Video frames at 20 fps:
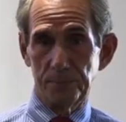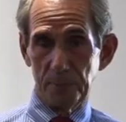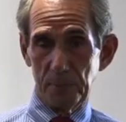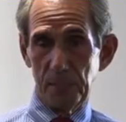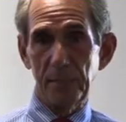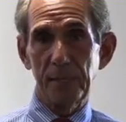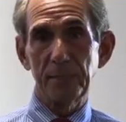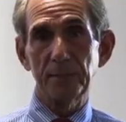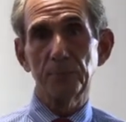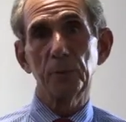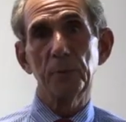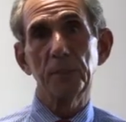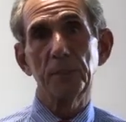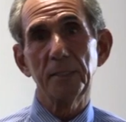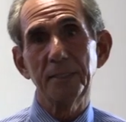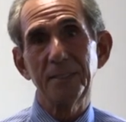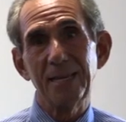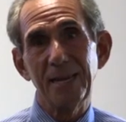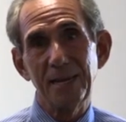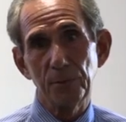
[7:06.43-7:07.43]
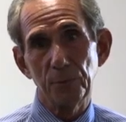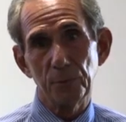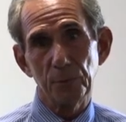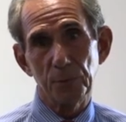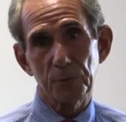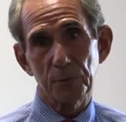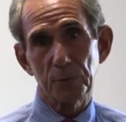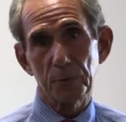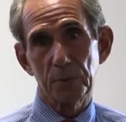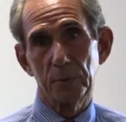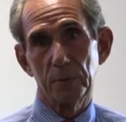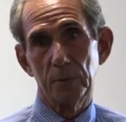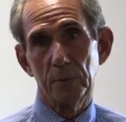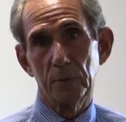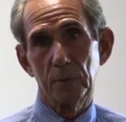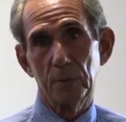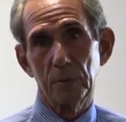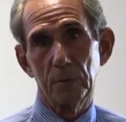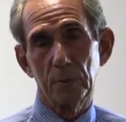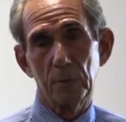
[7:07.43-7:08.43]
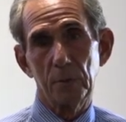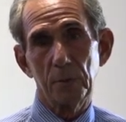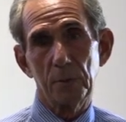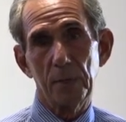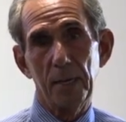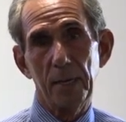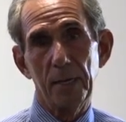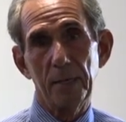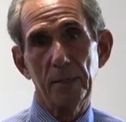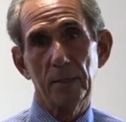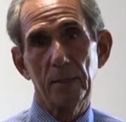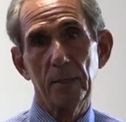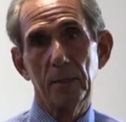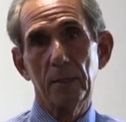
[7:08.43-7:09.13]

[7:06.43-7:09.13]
Now that's really dangerous, okay?